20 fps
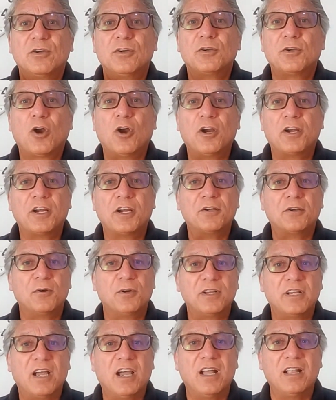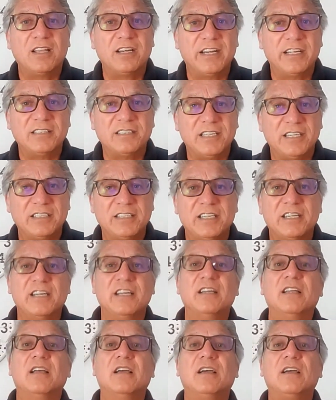target during the holiday season,
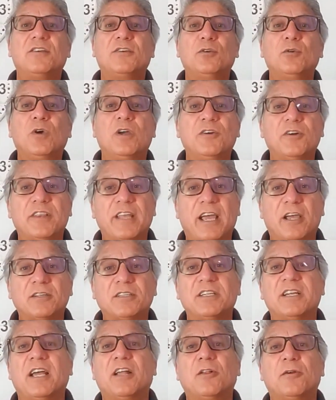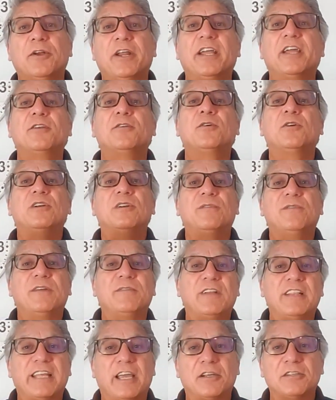a $200,000 day, a
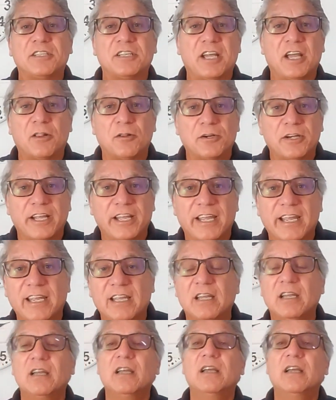$250,000 day,